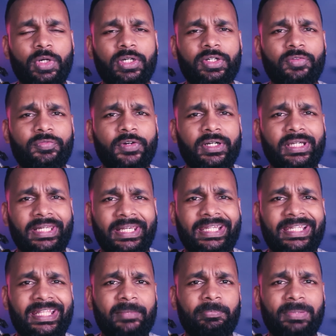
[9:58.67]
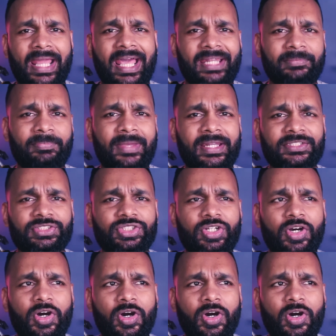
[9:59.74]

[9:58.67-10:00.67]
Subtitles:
work of a greedy plant manager